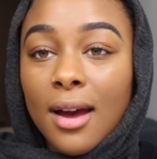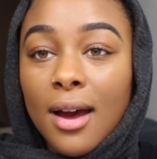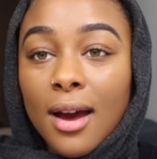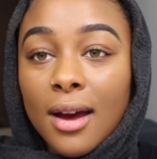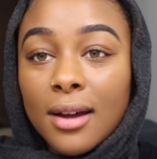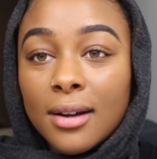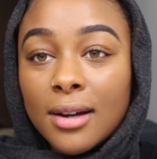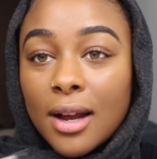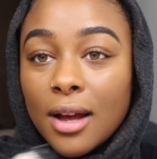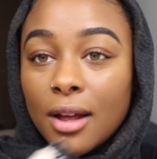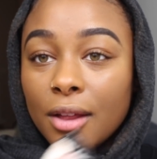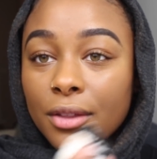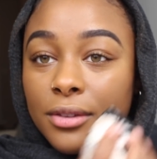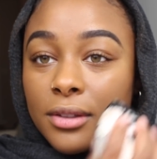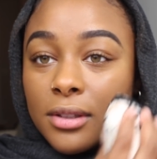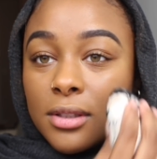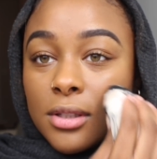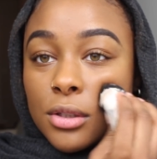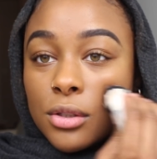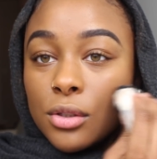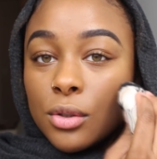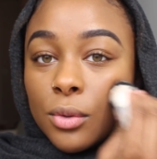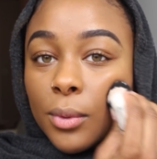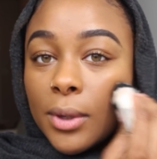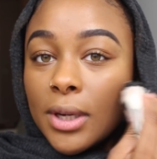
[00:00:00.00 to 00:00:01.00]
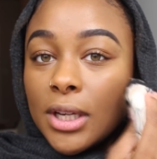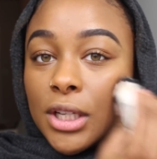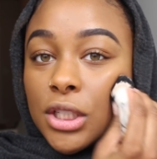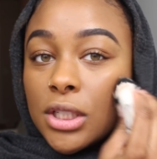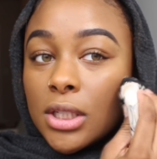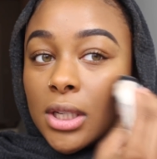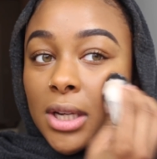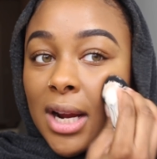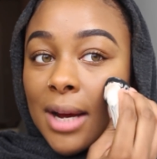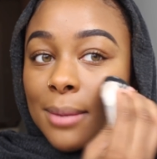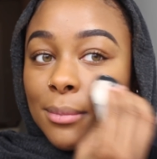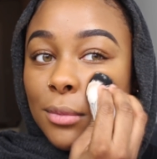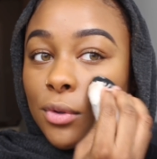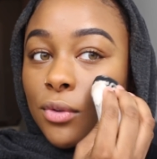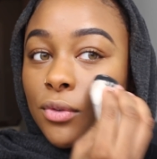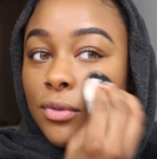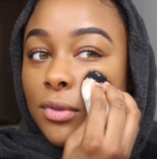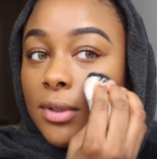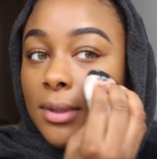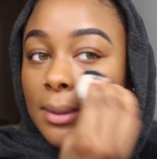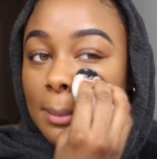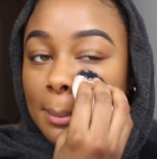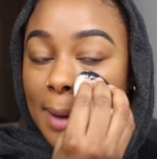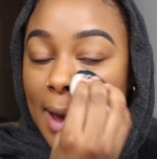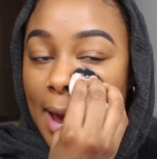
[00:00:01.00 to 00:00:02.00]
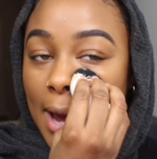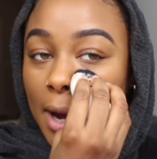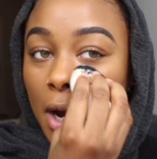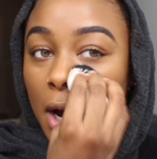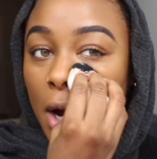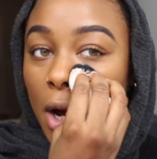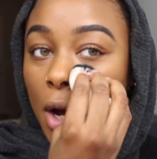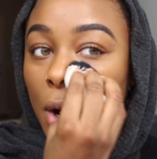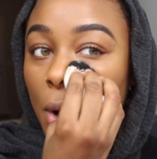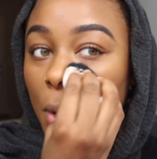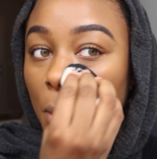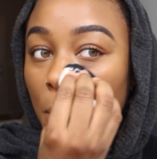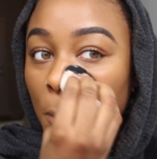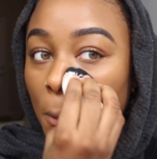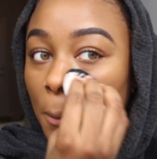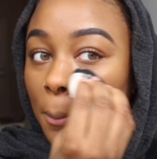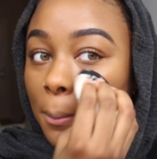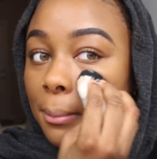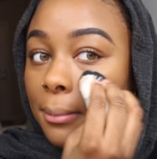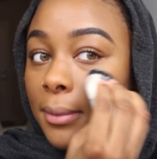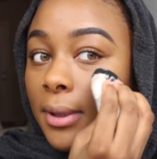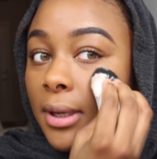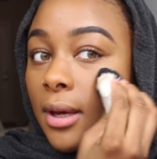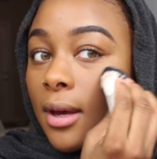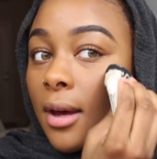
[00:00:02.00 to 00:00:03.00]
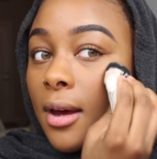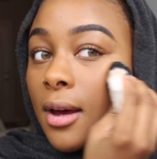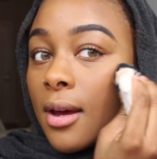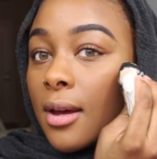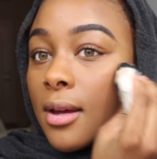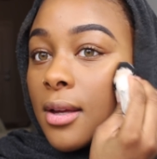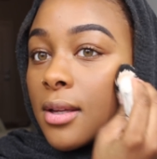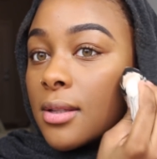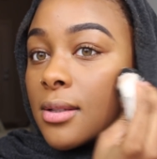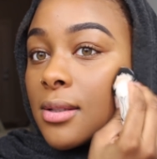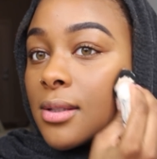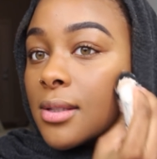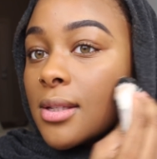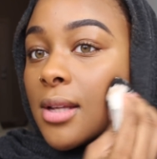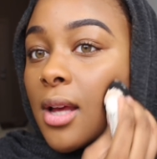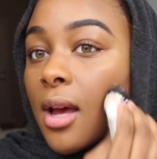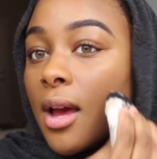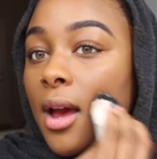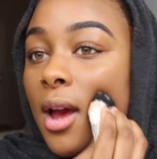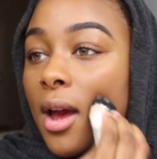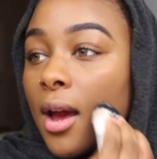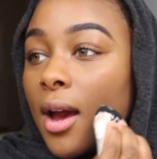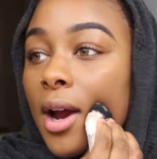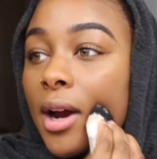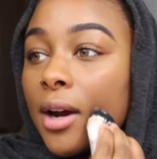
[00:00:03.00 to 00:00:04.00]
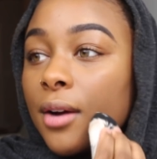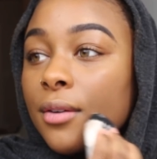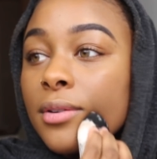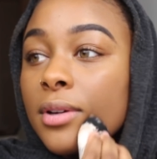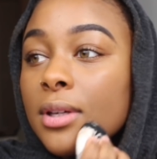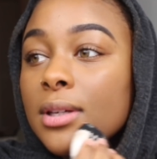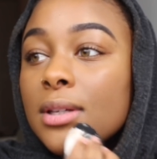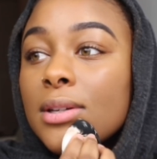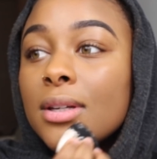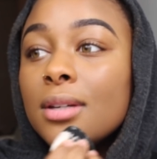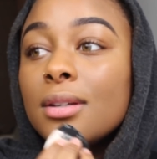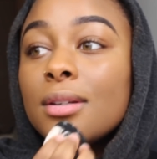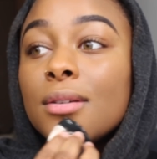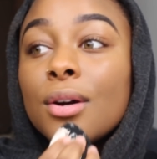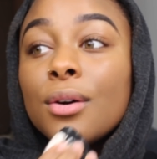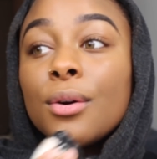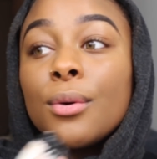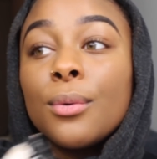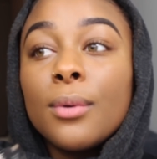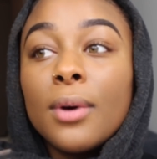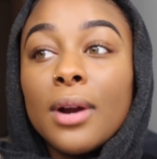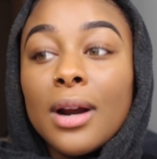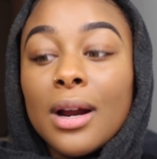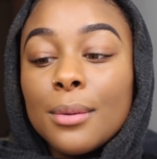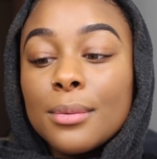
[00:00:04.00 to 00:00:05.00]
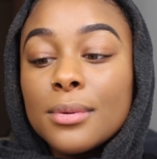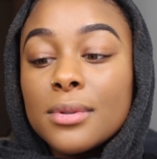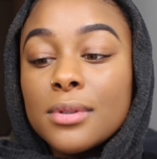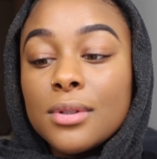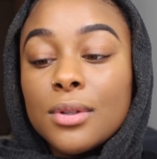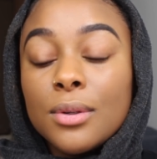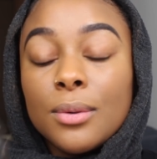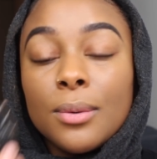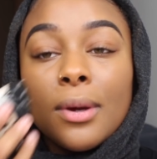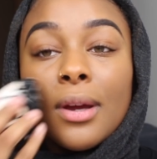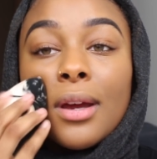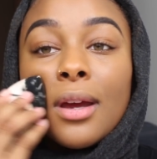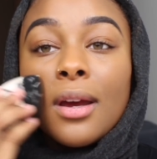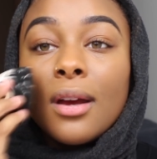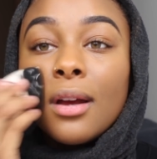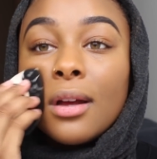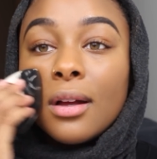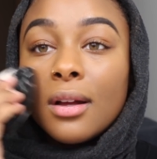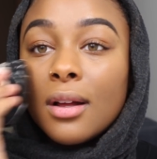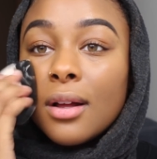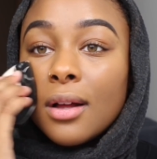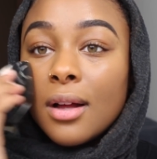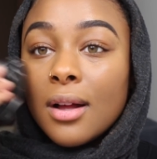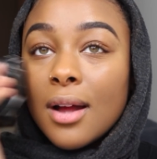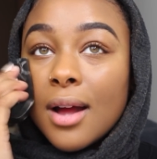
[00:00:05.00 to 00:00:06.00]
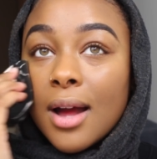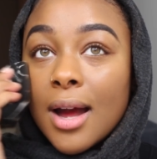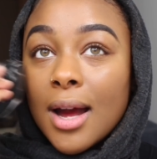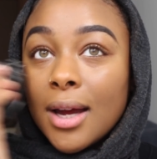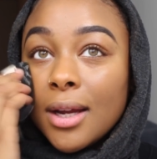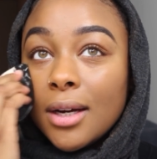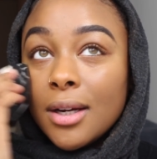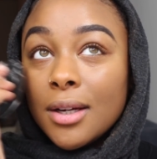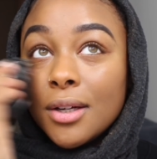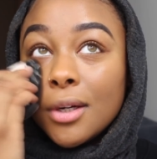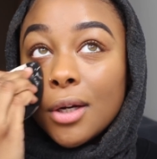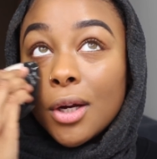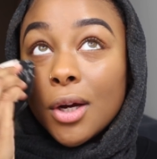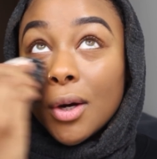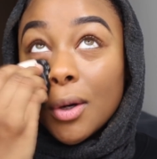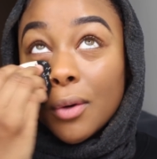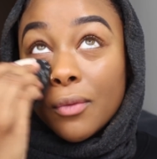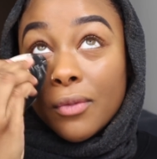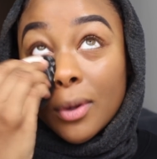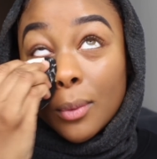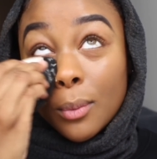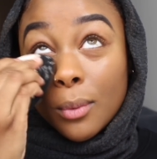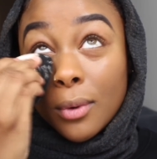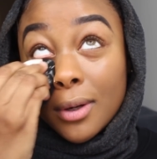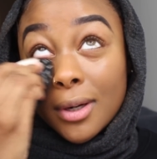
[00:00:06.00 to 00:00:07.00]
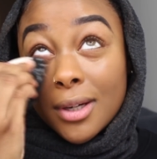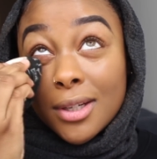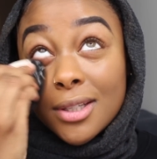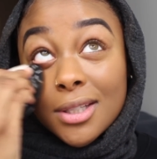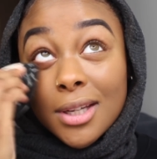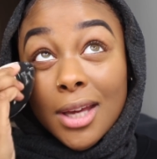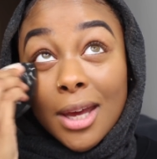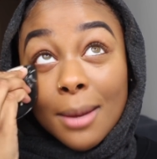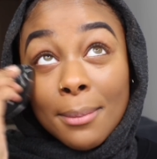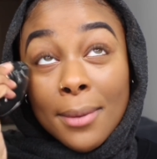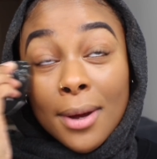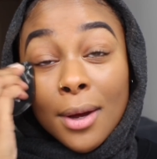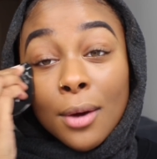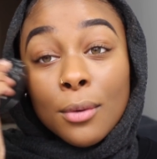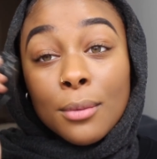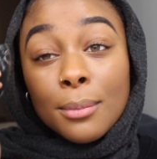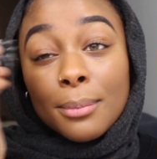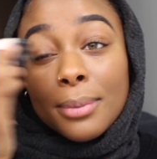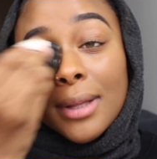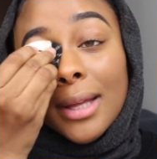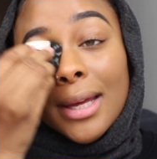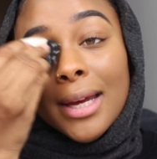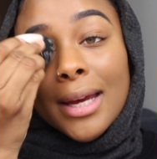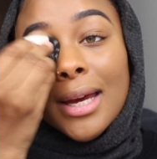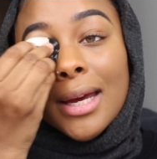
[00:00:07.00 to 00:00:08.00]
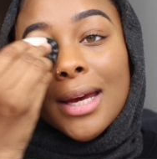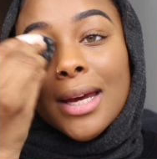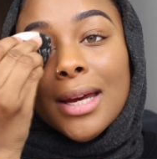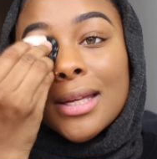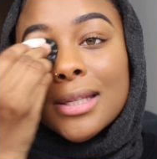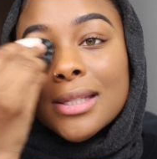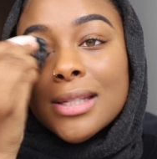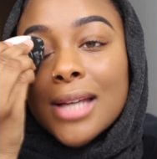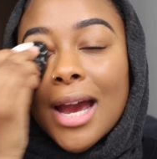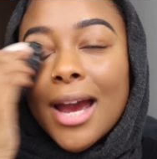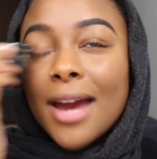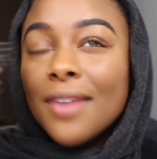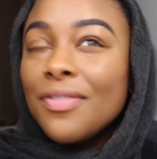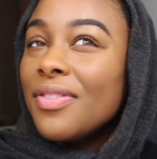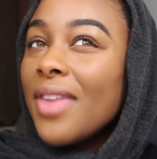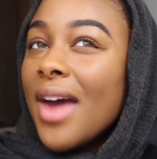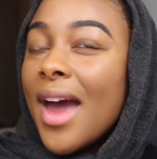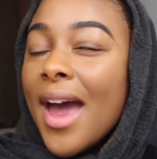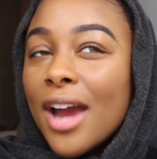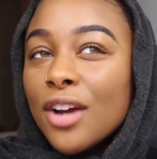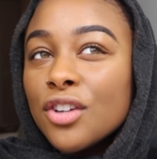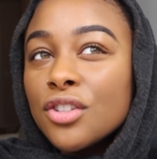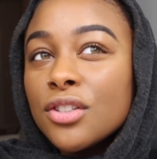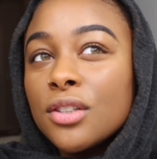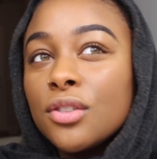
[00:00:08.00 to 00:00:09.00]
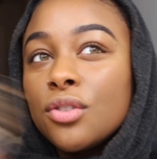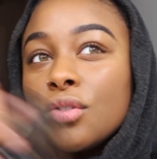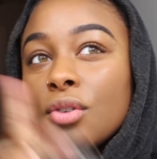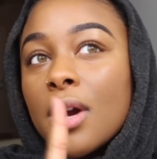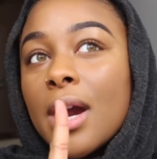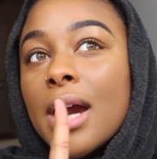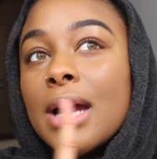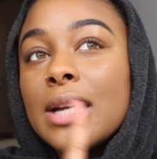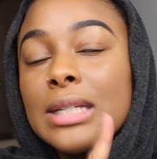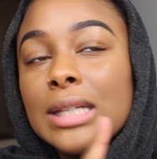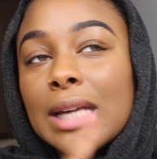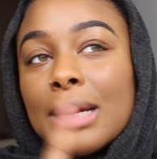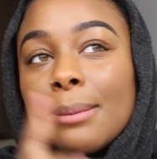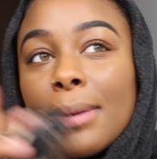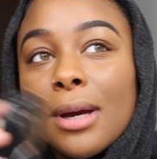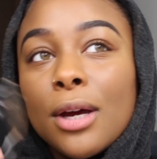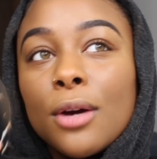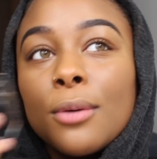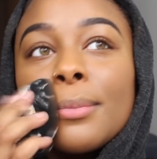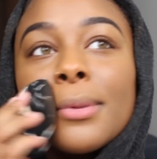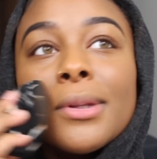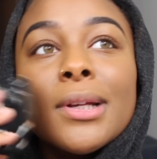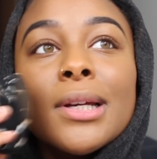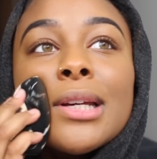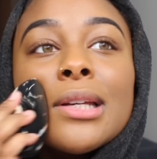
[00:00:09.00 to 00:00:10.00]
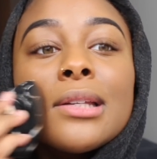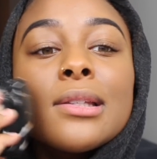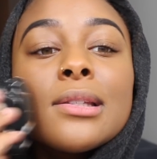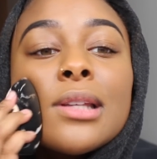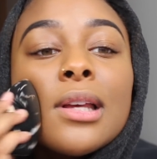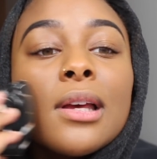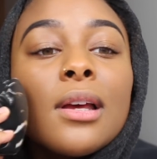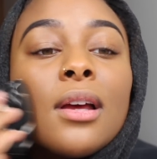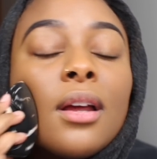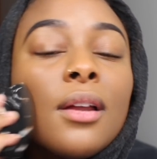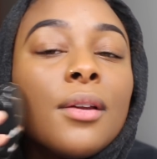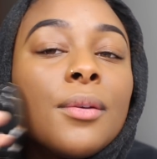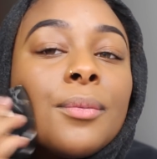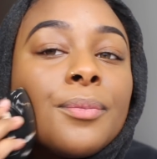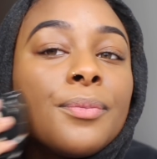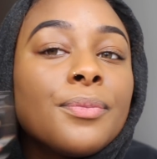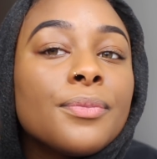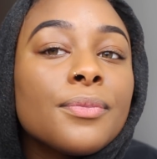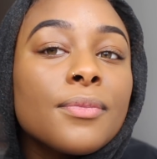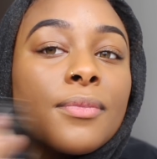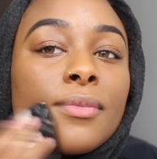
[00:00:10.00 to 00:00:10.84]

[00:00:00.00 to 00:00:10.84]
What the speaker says: unhealthy situation, I moved back home because I really didn't know what I was doing. I didn't know if I wanted to get my own place. I actually tried to get my own place, and